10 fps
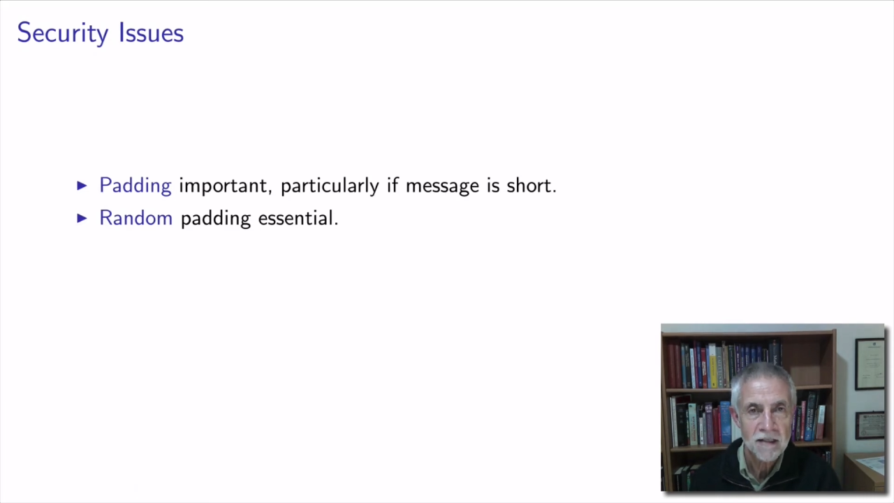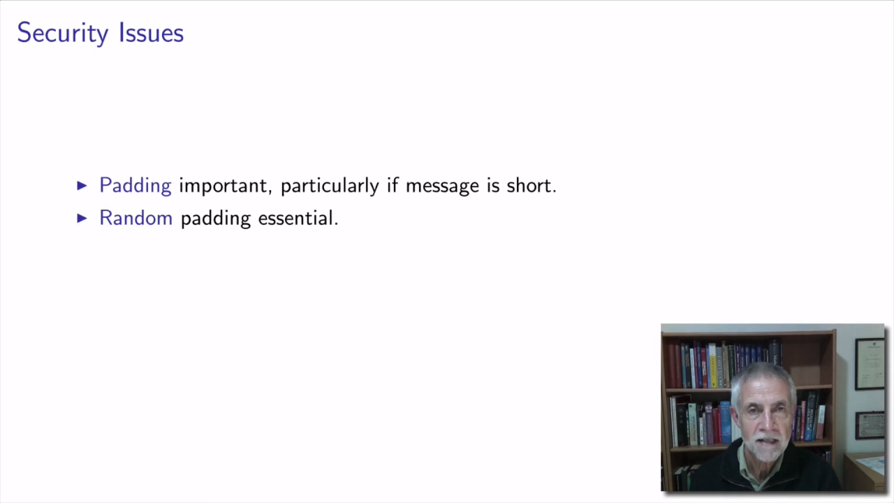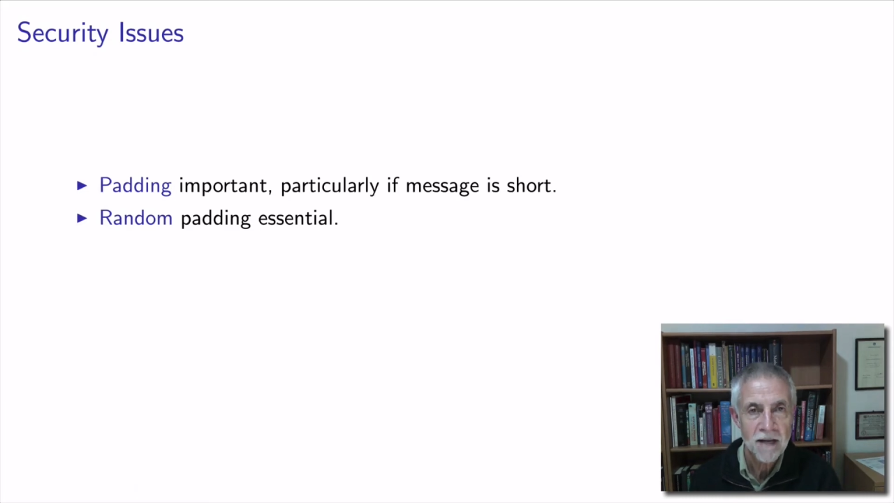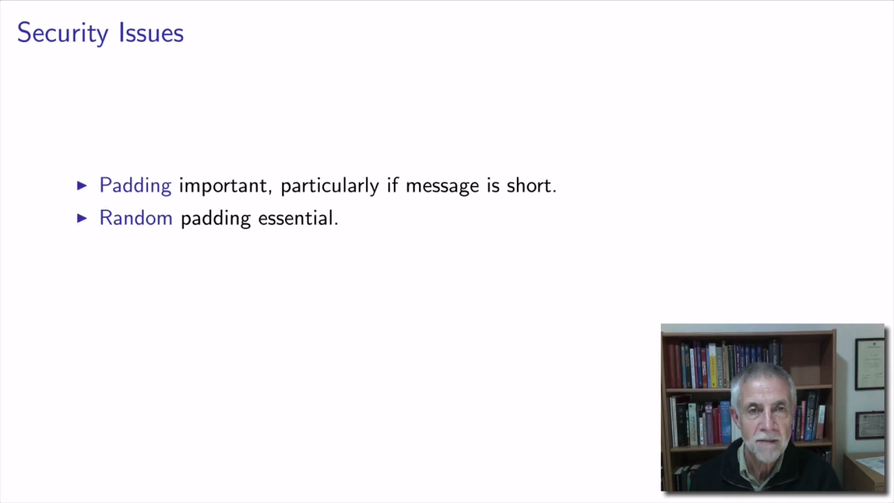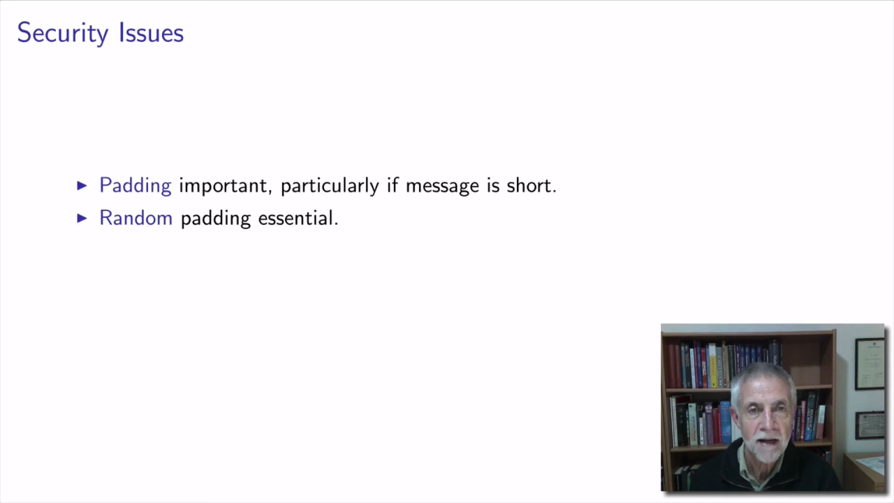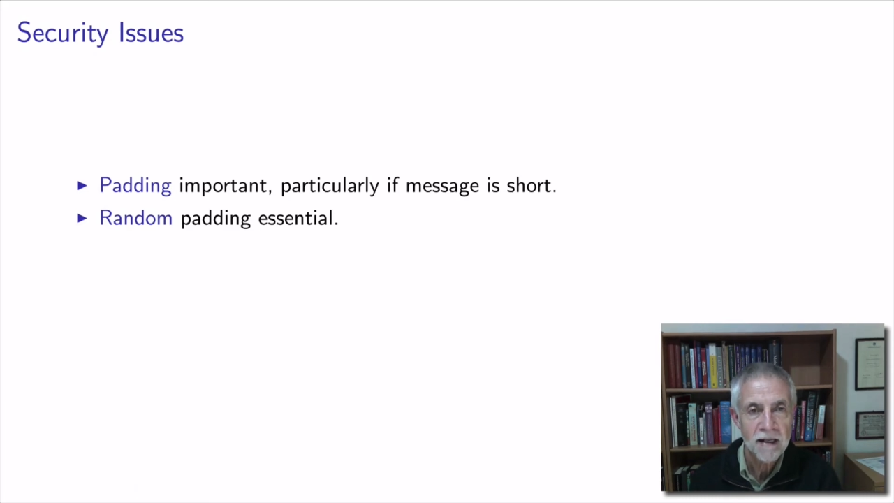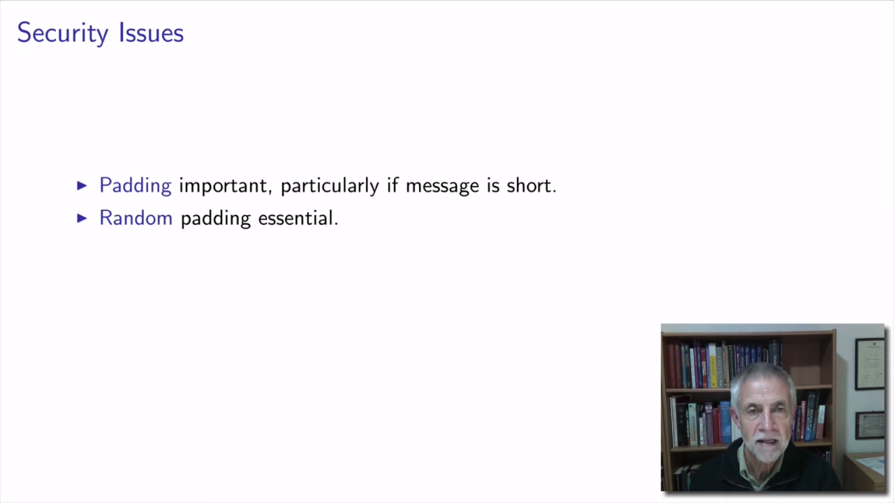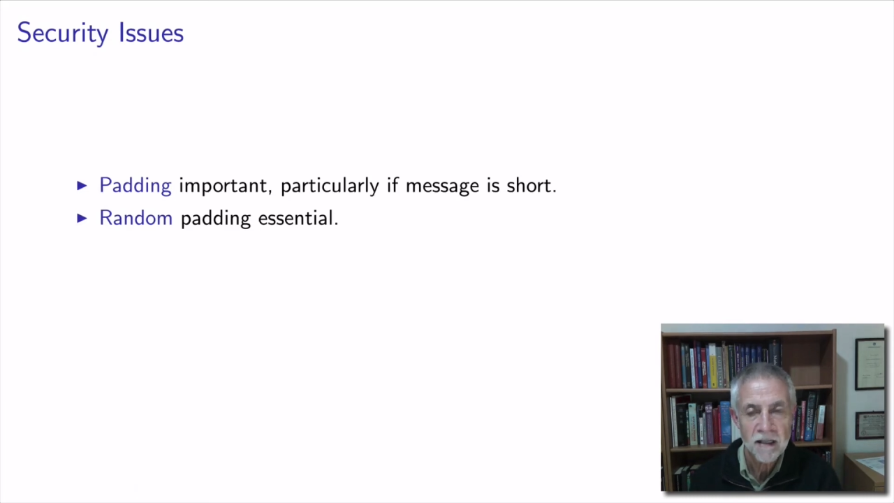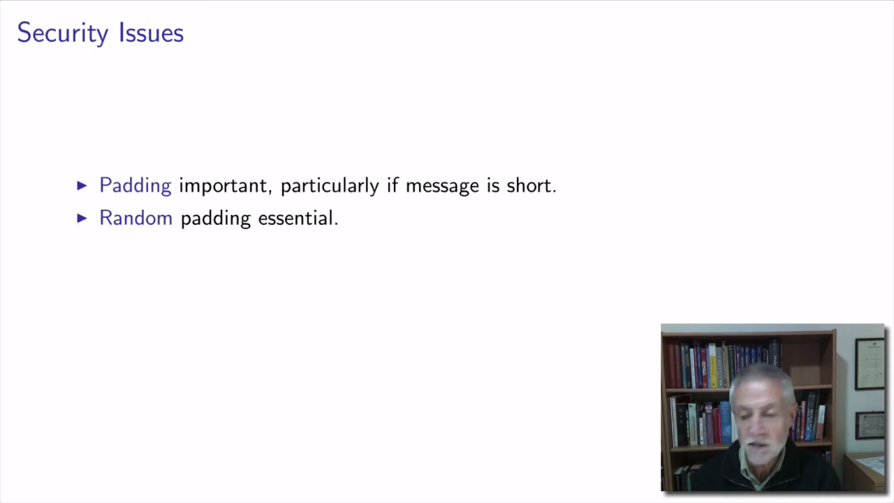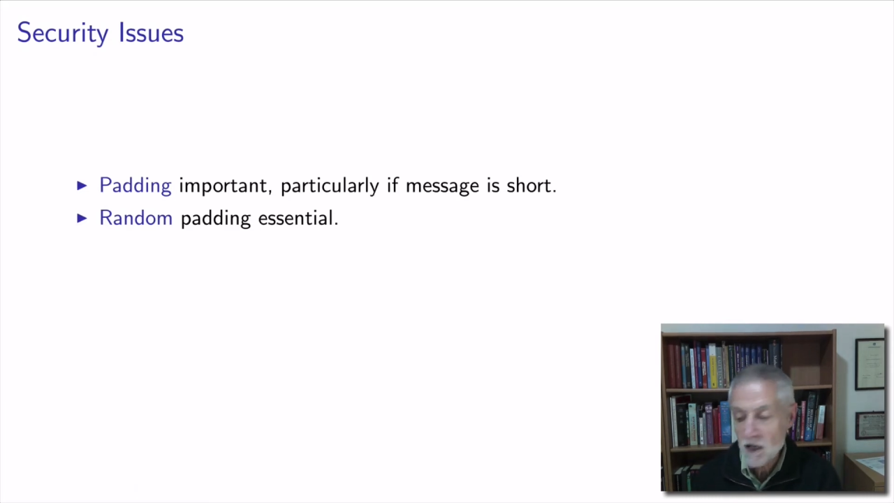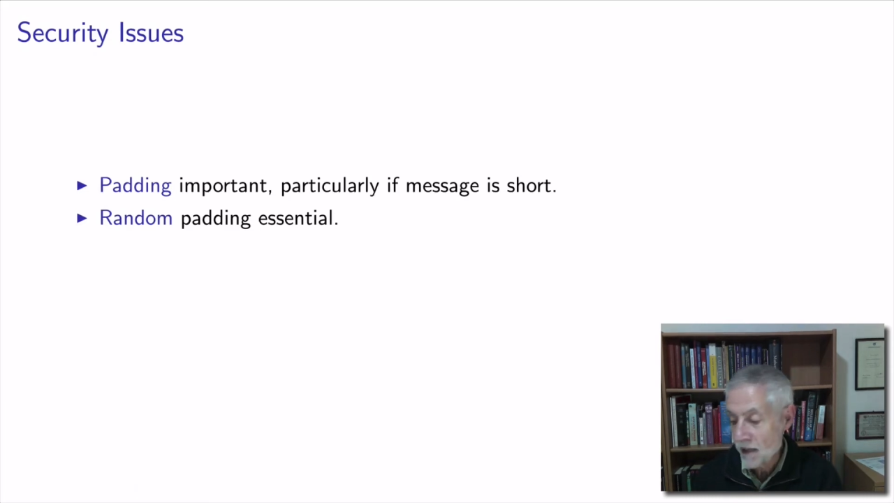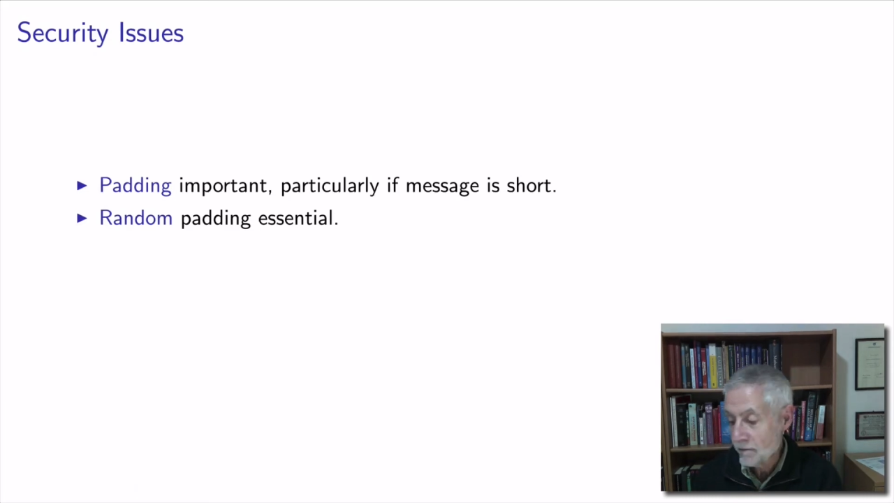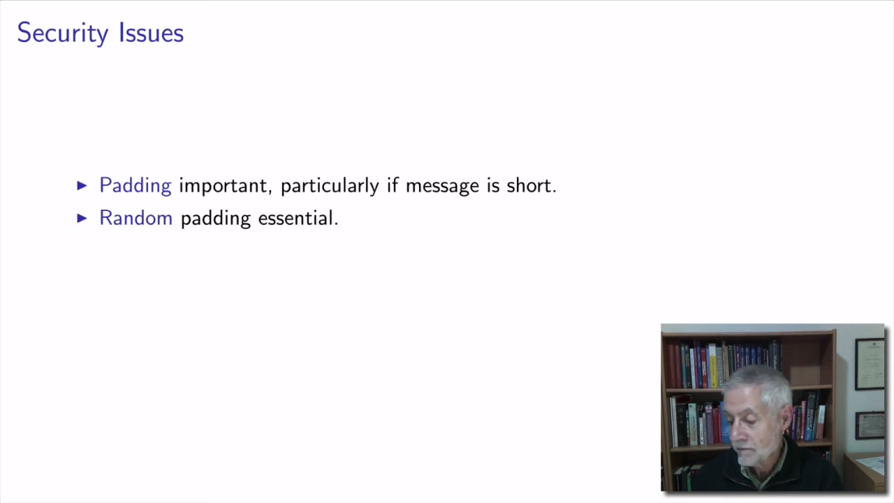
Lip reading: the same padding each time.